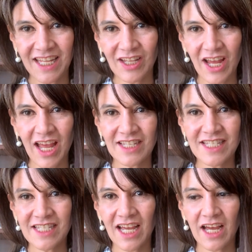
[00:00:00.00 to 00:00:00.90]
a
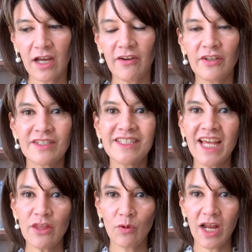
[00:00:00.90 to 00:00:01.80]

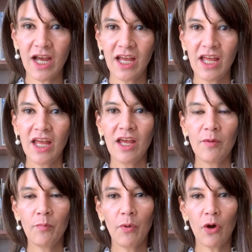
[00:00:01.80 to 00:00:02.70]
cédula,
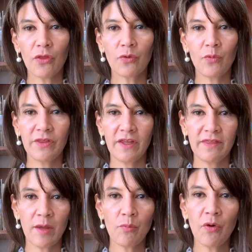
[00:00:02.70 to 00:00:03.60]
both with the
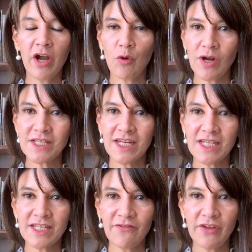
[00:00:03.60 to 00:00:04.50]
temporary
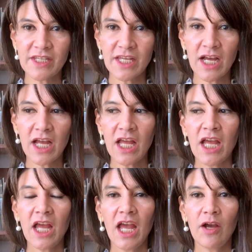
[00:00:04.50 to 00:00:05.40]
residency visa,
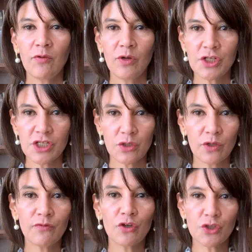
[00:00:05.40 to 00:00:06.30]
which is
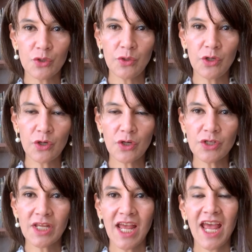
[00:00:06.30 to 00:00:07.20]
good for 2
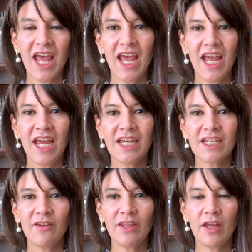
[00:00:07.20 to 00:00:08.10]
years,
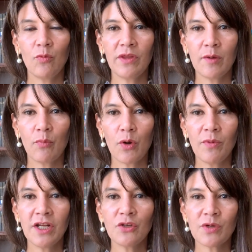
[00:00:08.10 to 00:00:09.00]
and with a
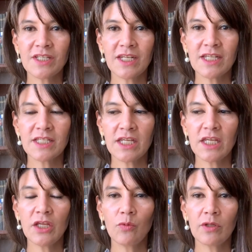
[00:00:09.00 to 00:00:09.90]
permanent residency,
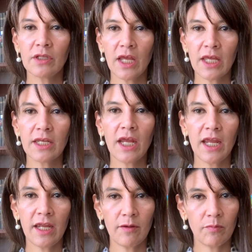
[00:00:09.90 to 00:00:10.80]
you will get
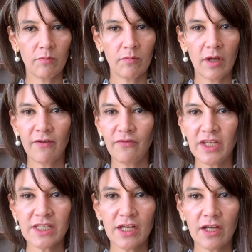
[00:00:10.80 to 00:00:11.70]
a
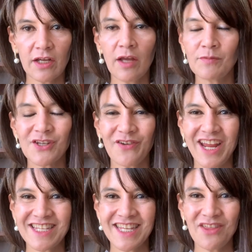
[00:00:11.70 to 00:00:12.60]

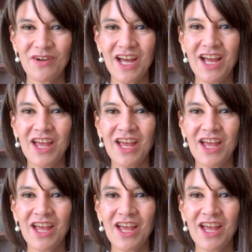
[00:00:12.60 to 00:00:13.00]
cédula